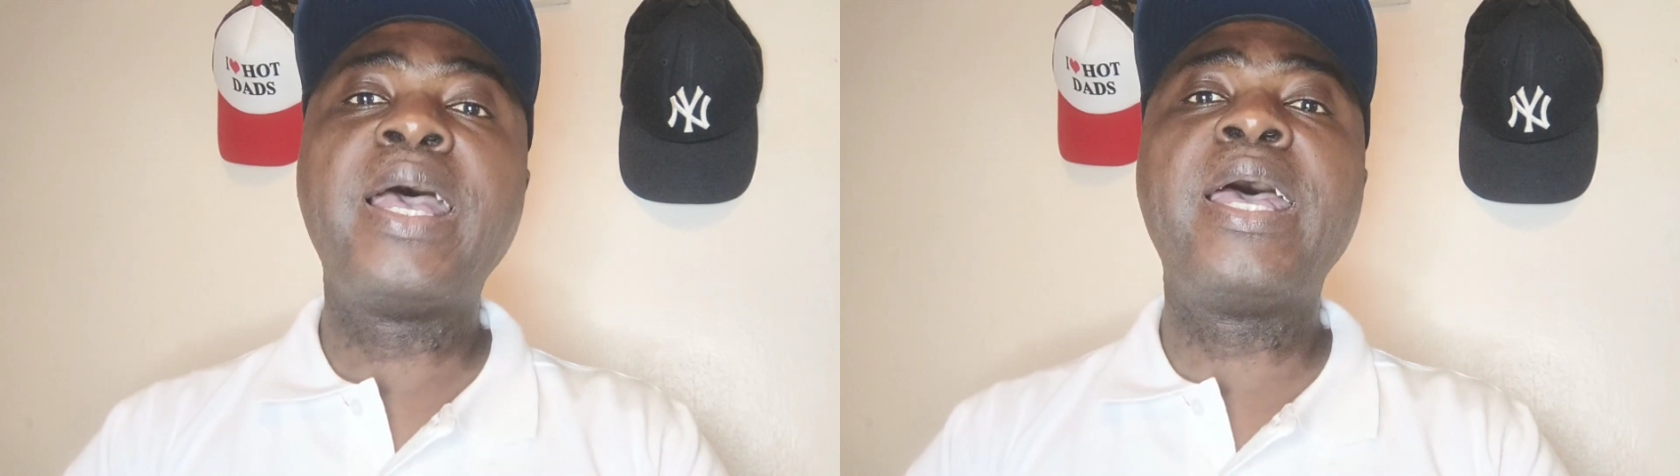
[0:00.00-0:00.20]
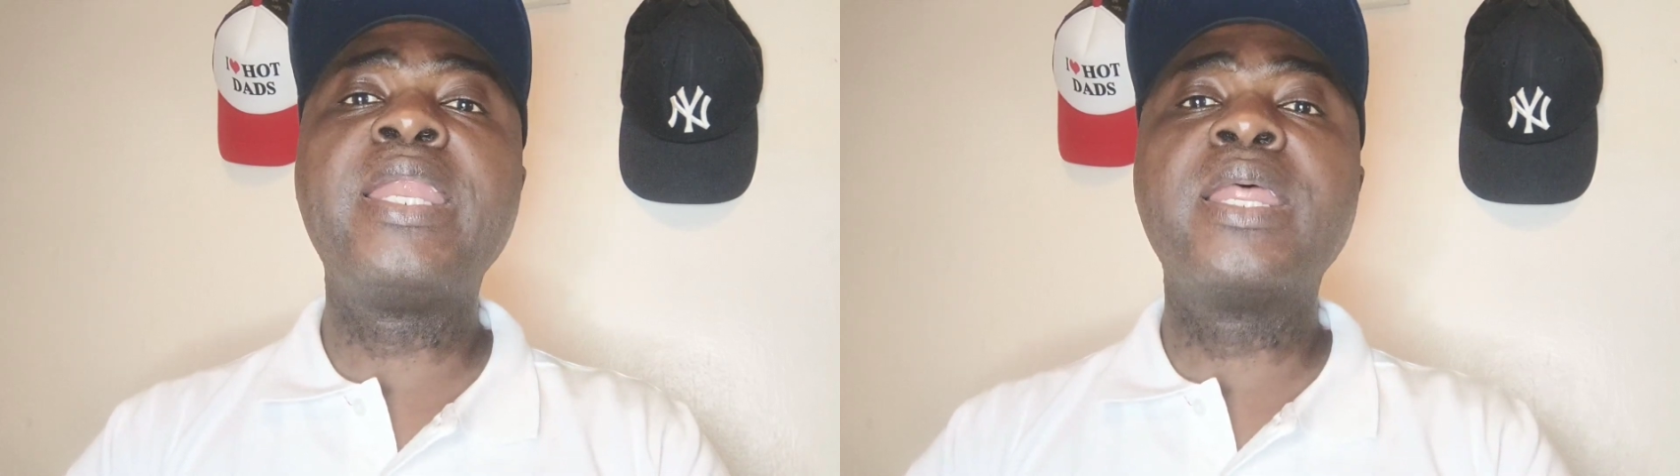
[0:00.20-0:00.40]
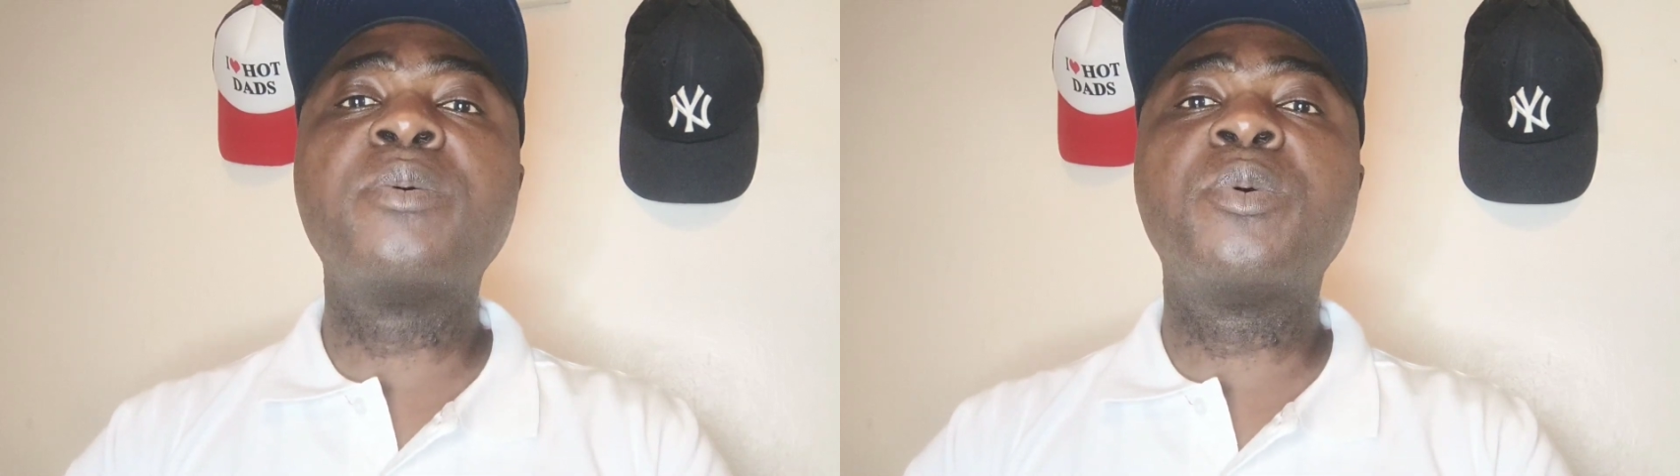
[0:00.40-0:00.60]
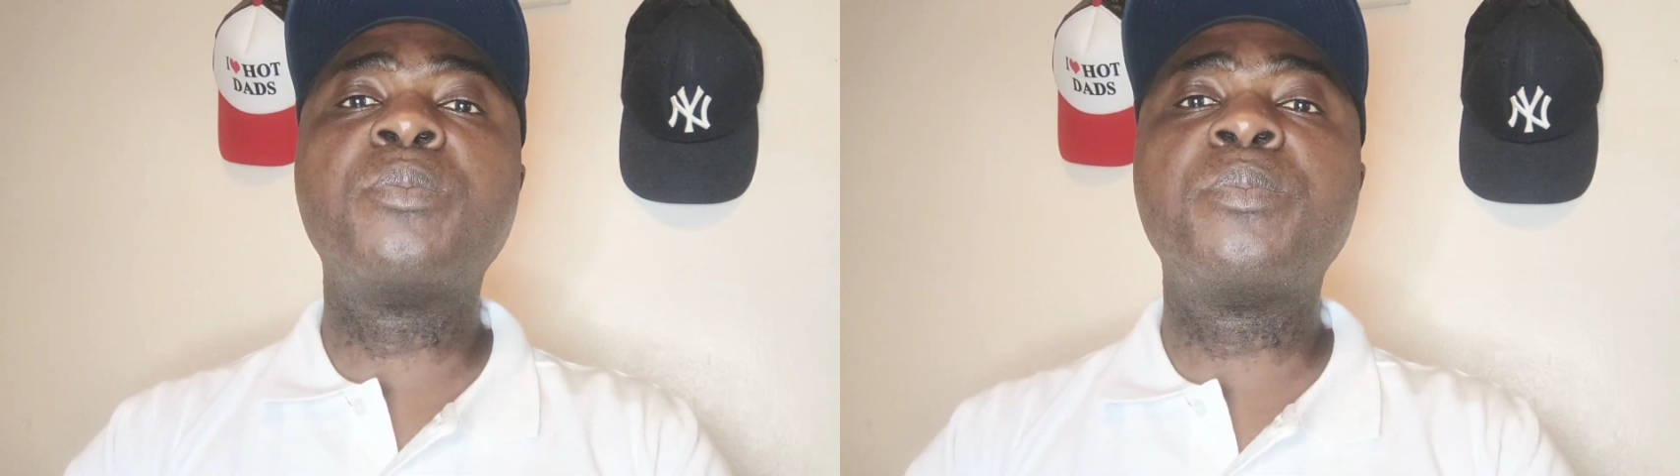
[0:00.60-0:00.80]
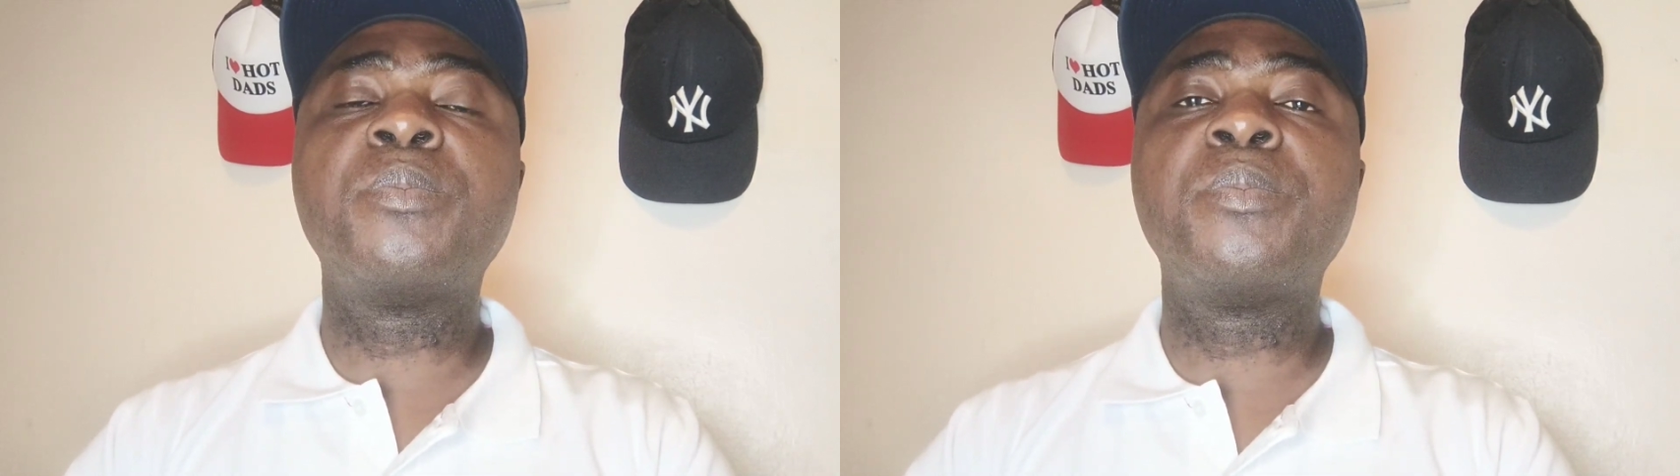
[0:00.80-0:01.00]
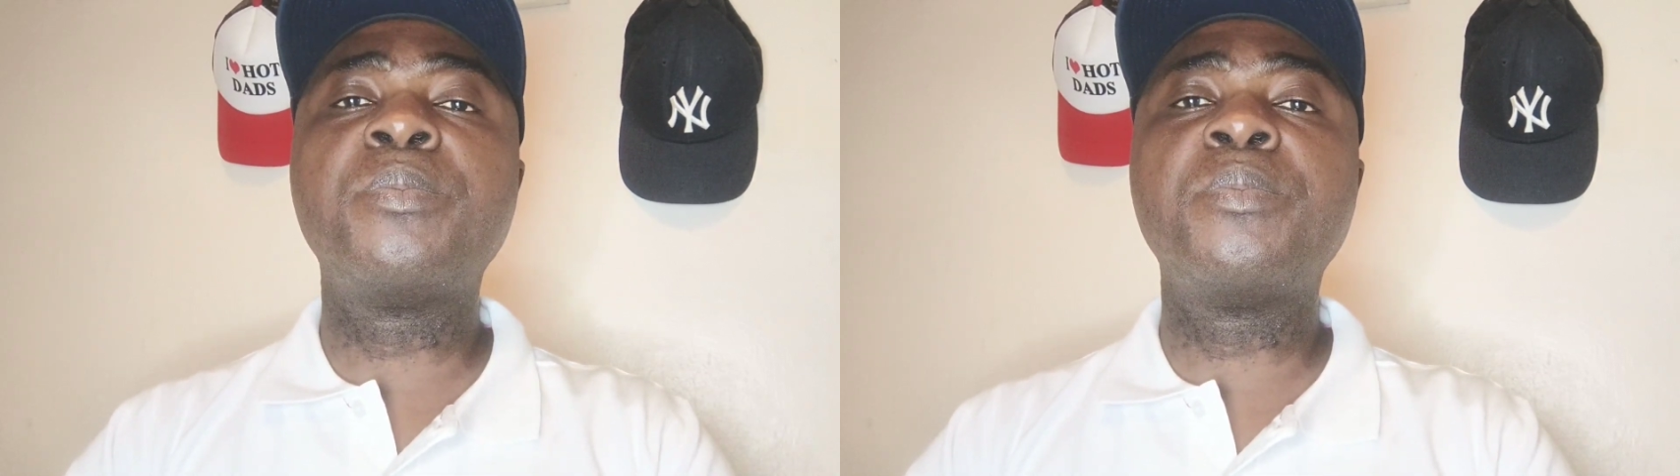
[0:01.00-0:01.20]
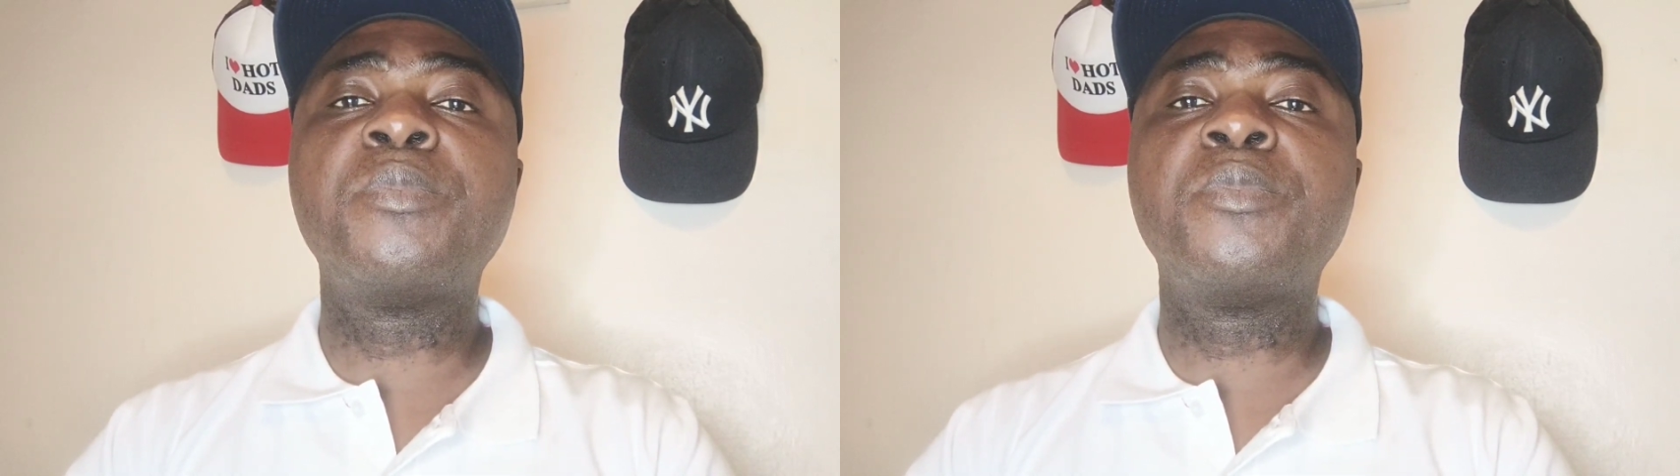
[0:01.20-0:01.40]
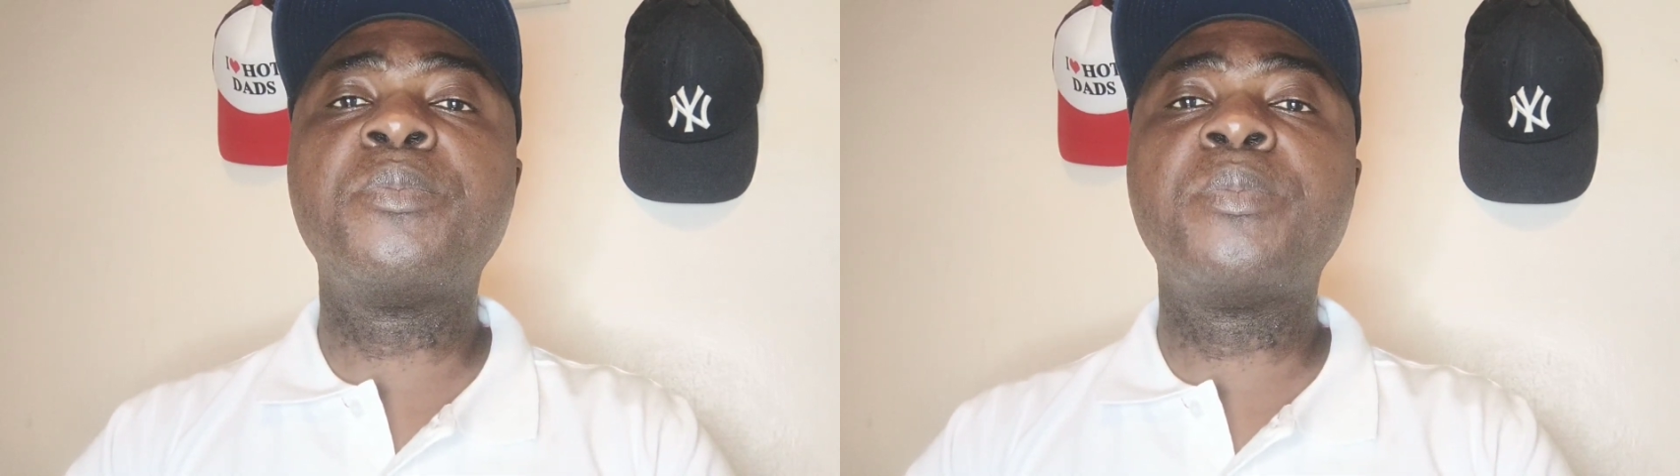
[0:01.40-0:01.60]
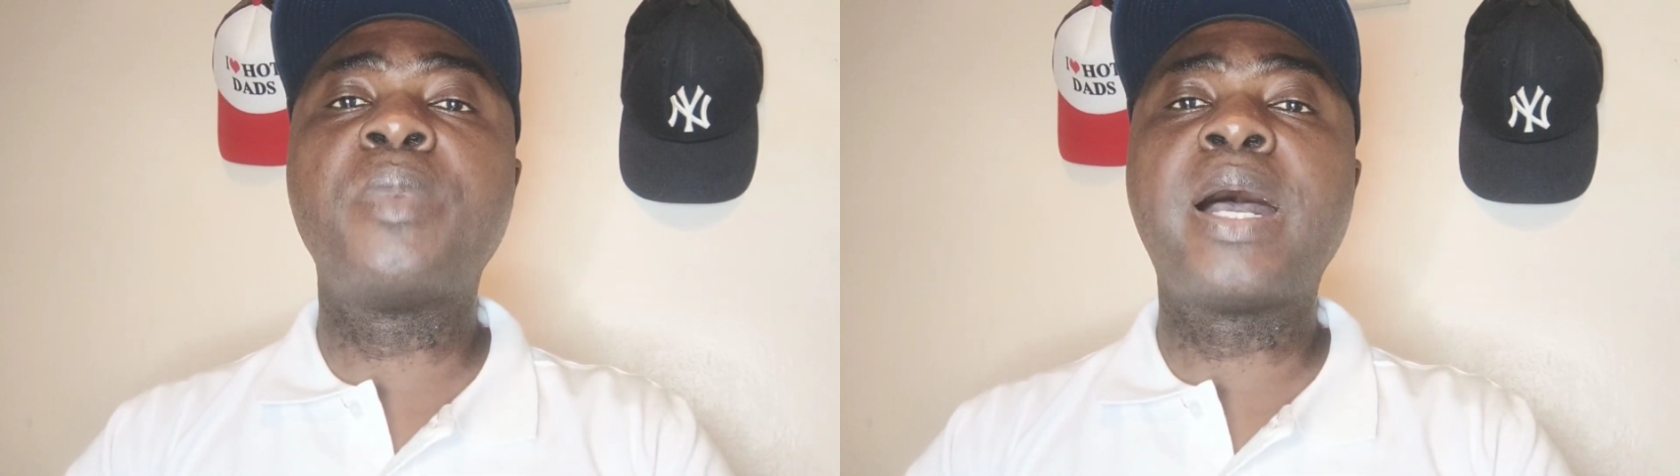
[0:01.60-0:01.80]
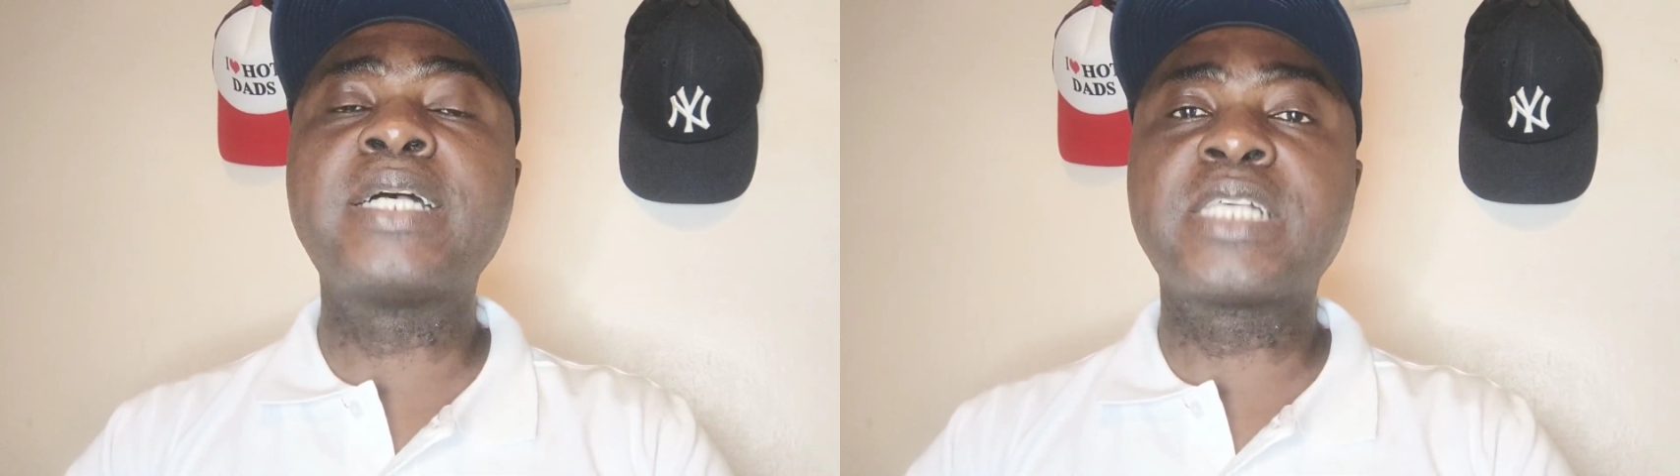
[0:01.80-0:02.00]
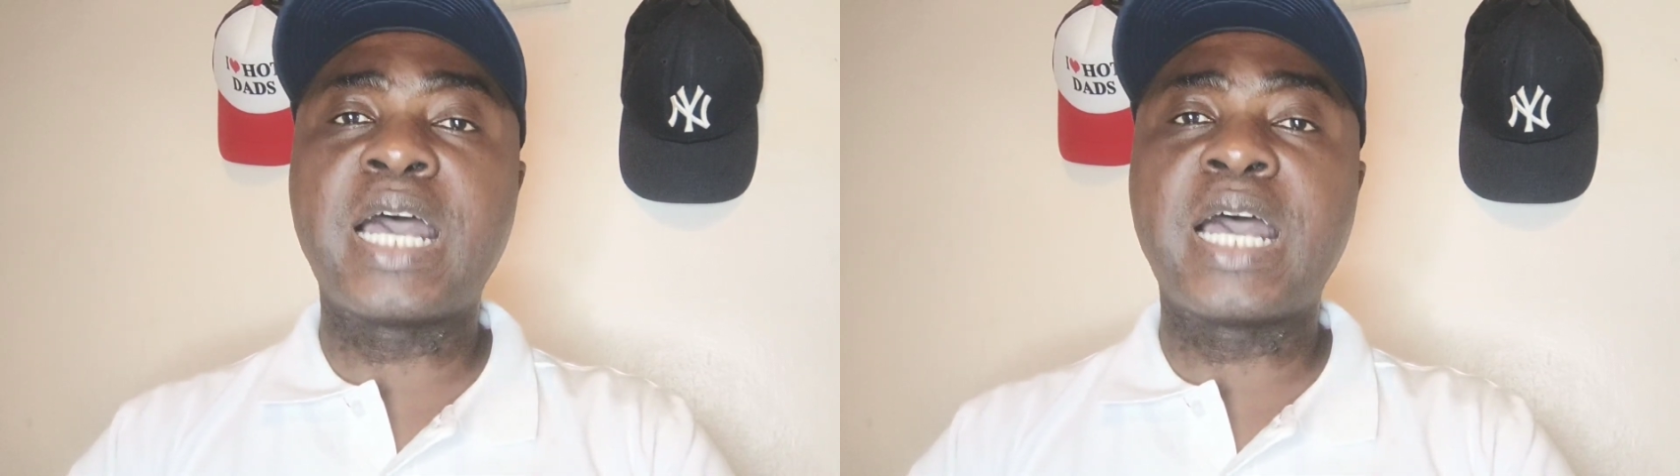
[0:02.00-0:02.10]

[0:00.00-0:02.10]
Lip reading: And as